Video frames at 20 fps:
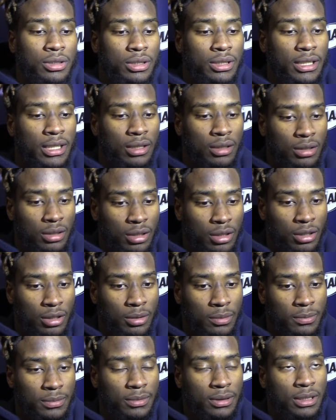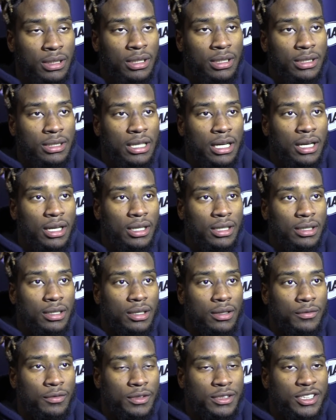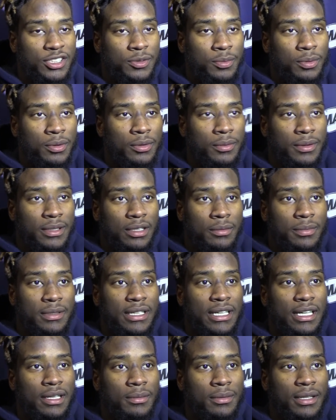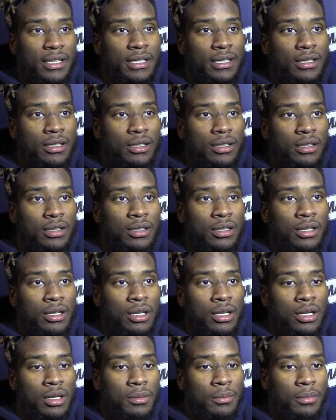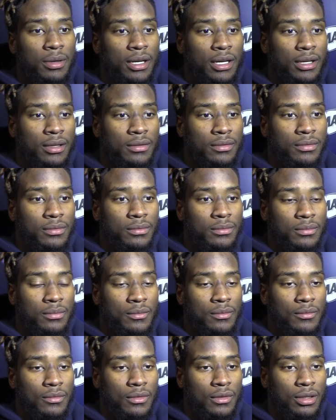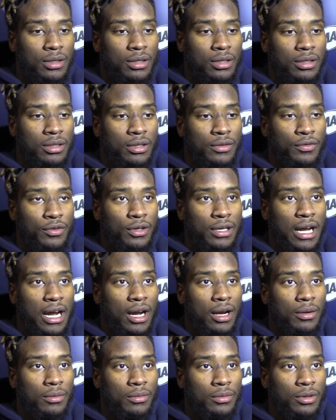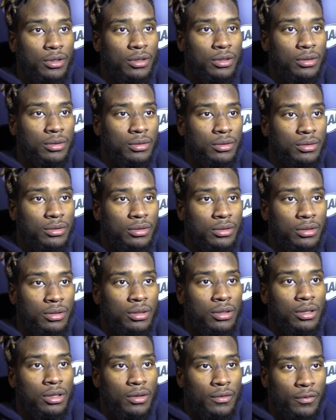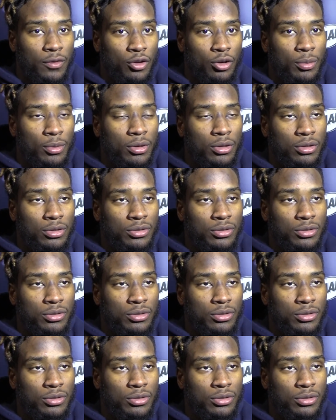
Yeah, that for discipline, we could beat anybody. But for not, we're vulnerable to